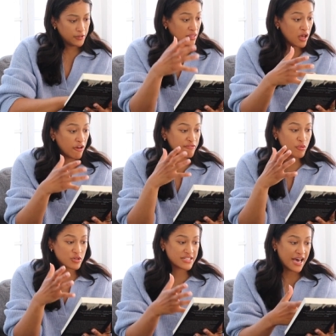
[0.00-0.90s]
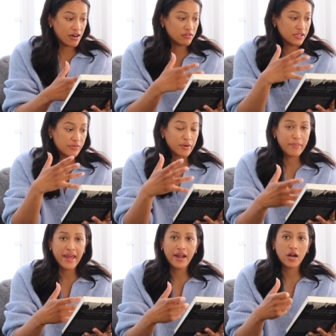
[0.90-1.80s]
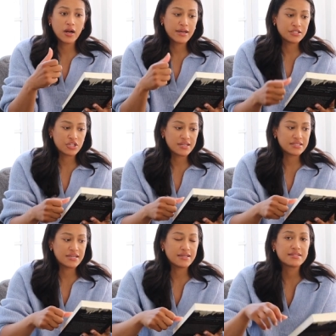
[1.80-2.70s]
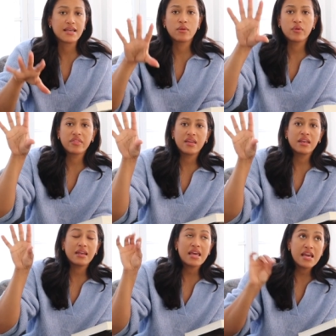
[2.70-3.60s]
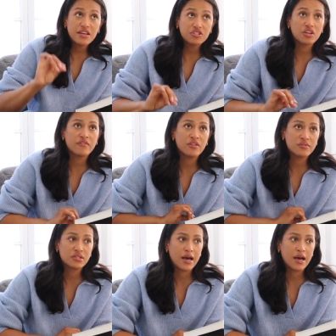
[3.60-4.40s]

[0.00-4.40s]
love, mortality, repair, and justice. And within each of those